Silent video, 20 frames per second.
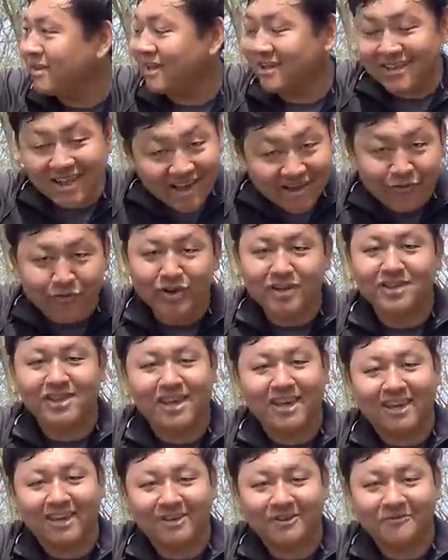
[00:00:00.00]
and
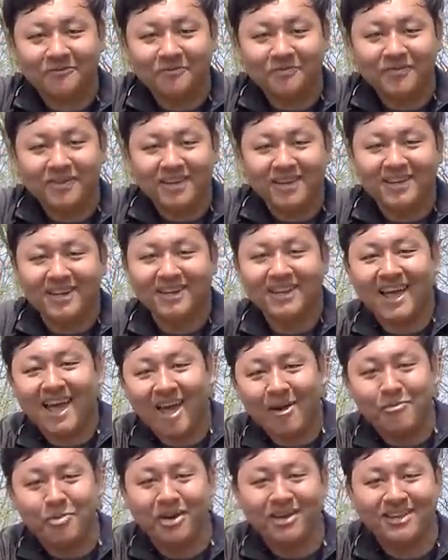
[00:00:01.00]
everything can
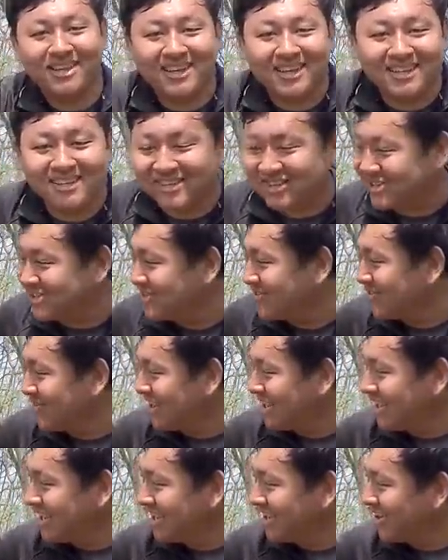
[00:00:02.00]
happen in this
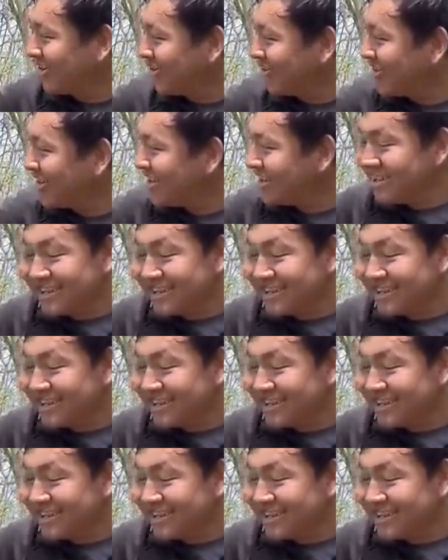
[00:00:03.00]
video.